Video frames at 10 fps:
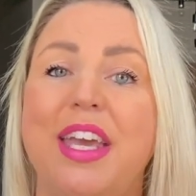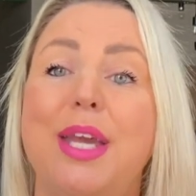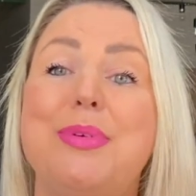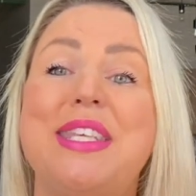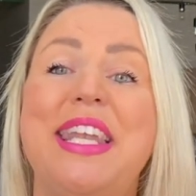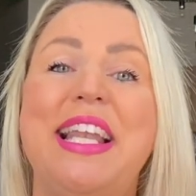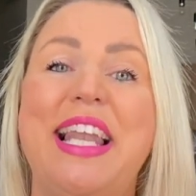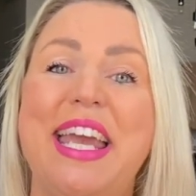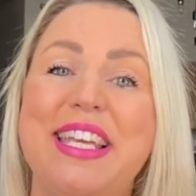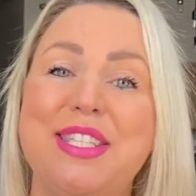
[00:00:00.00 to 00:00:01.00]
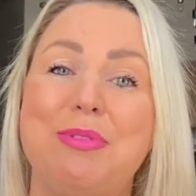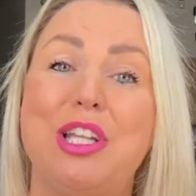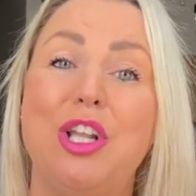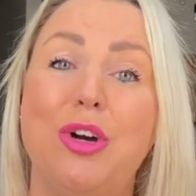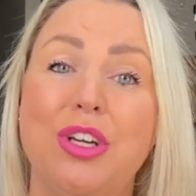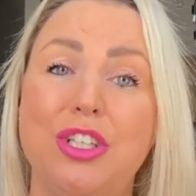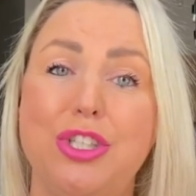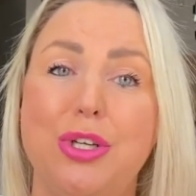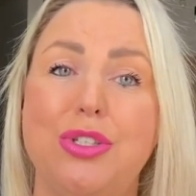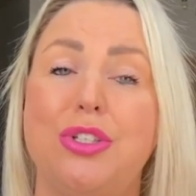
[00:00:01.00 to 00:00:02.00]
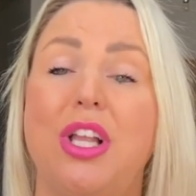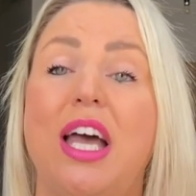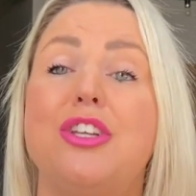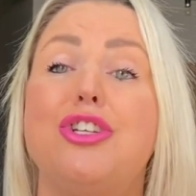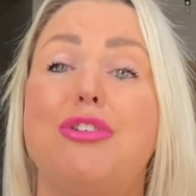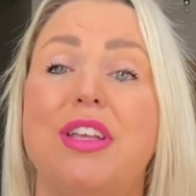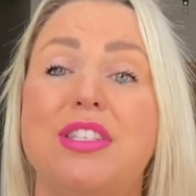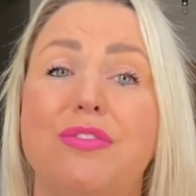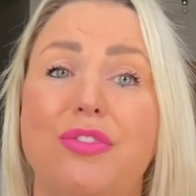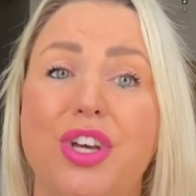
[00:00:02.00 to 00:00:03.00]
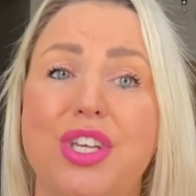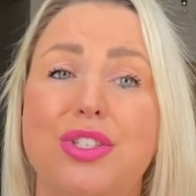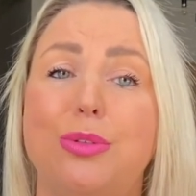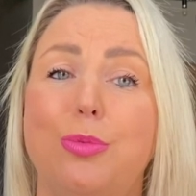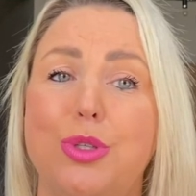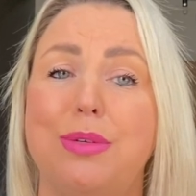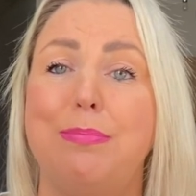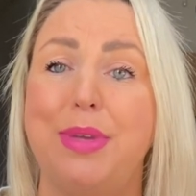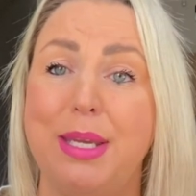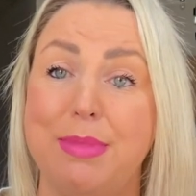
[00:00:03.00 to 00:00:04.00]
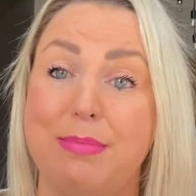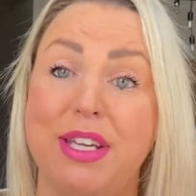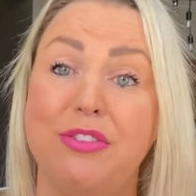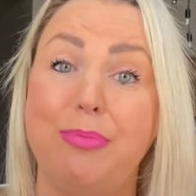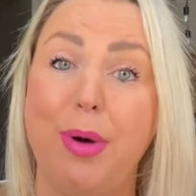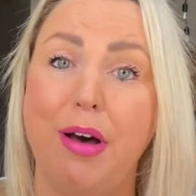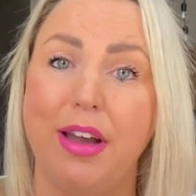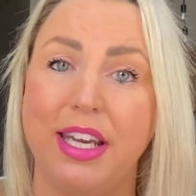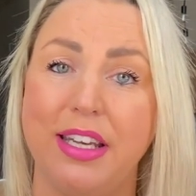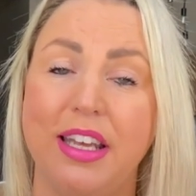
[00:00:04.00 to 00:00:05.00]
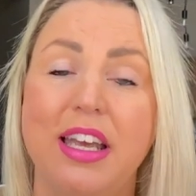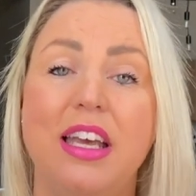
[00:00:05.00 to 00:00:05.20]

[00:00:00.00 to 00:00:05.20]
It was then laced with longitudinal and transversal wooden beams made of pine.